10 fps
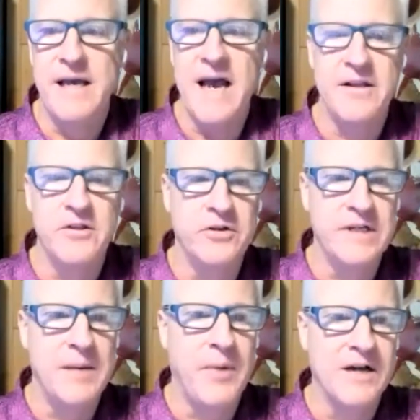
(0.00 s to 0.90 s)
added their
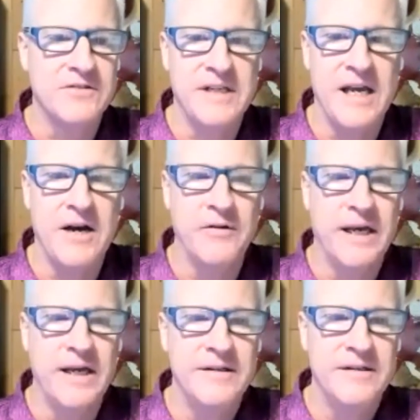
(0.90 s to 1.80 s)
debt box account
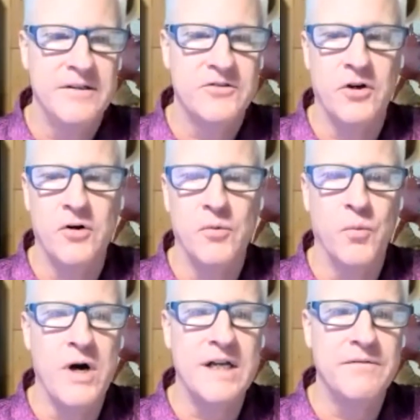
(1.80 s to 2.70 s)
yet. So
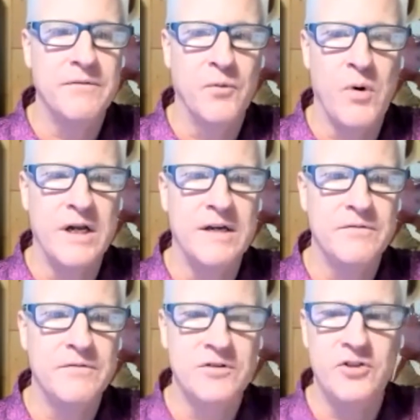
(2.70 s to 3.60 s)
one of one
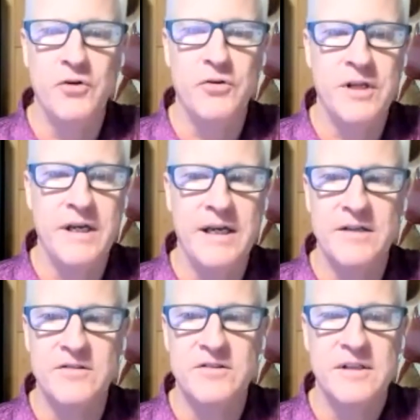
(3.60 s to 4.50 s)
of two
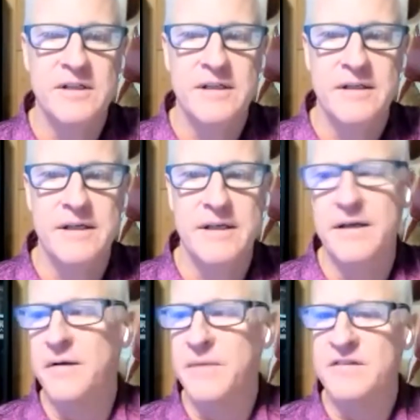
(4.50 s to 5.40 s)
things
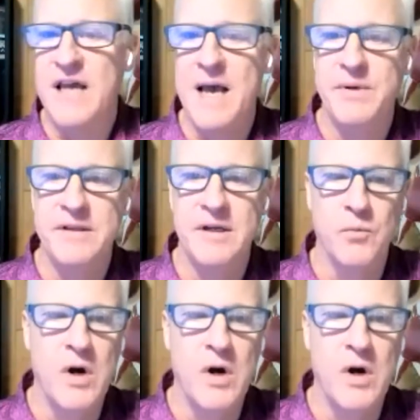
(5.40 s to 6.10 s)
um, is happening there.